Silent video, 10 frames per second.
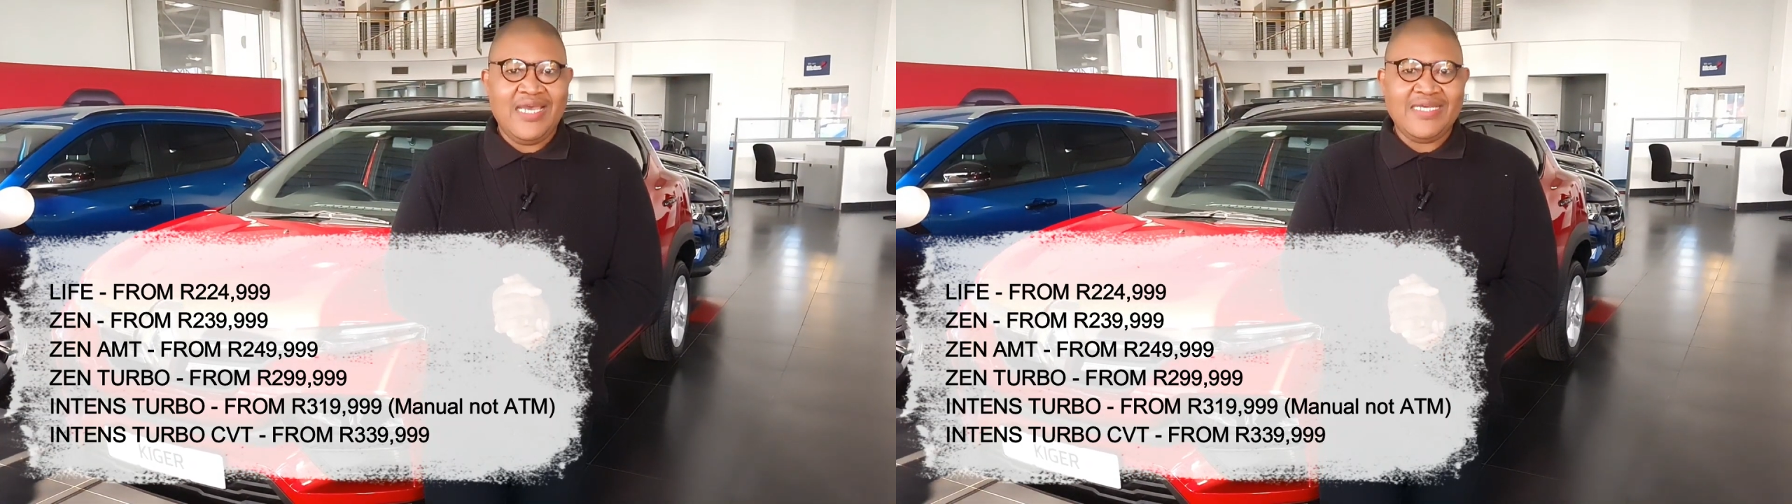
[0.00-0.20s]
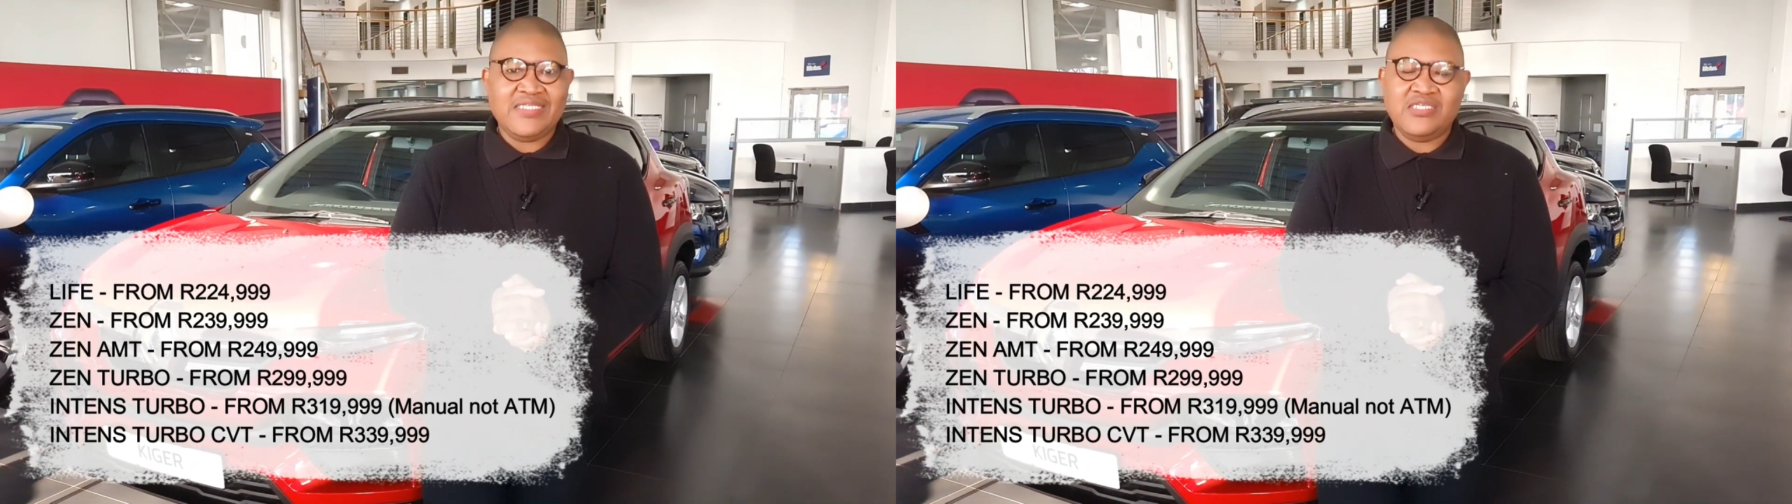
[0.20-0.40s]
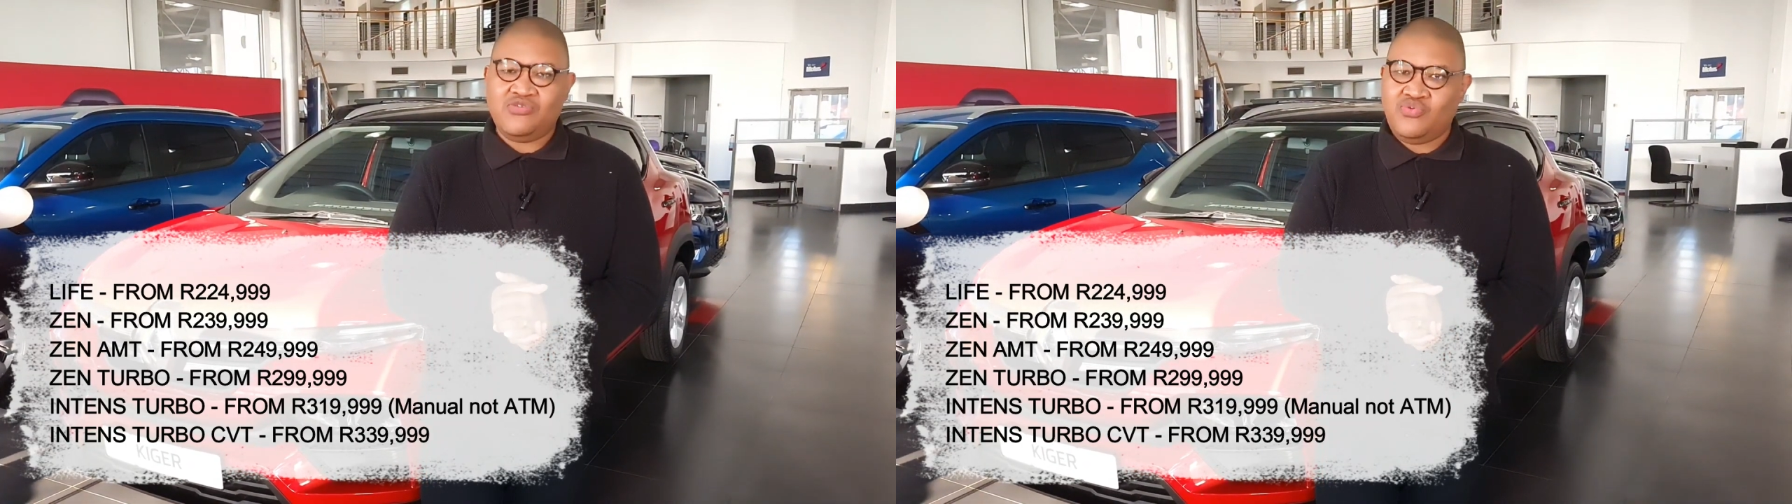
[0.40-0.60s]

at